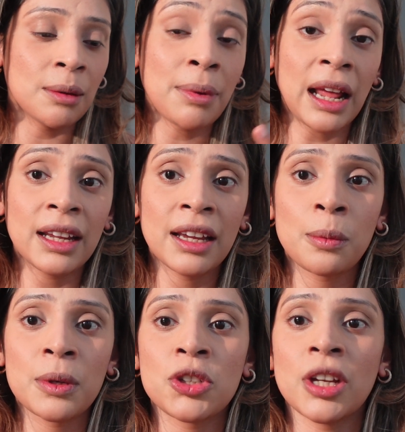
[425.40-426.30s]

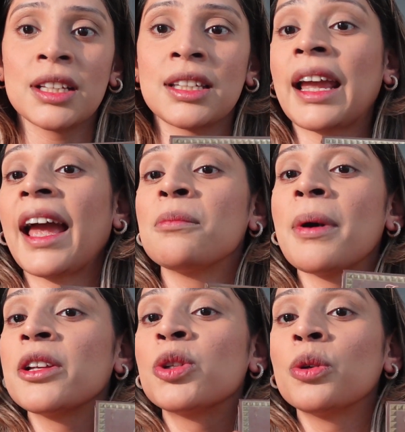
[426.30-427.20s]
palette, which is again
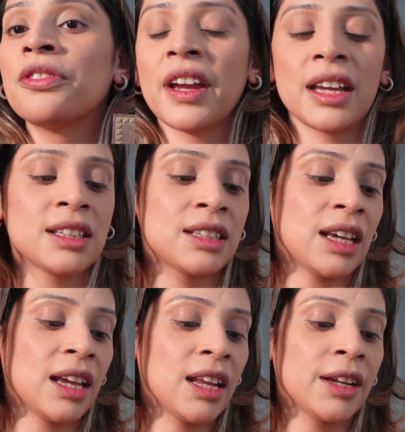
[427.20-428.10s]
by Too
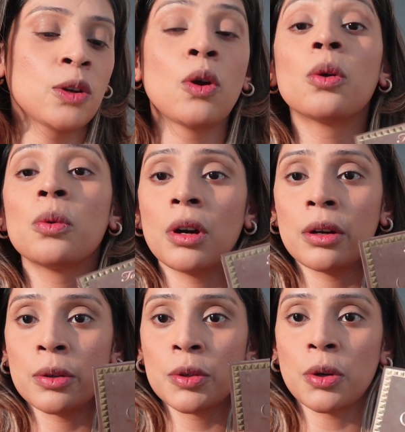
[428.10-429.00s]
Faced in Cocoa
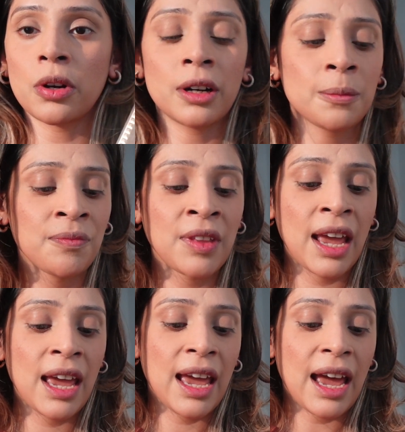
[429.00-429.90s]
Contour,
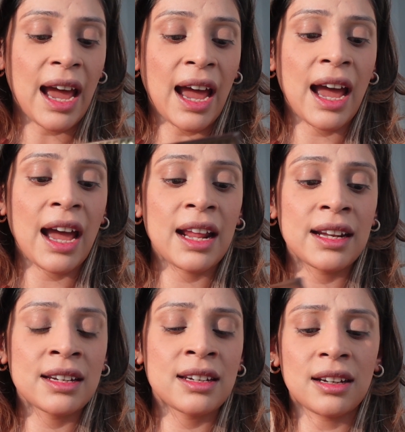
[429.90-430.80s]
and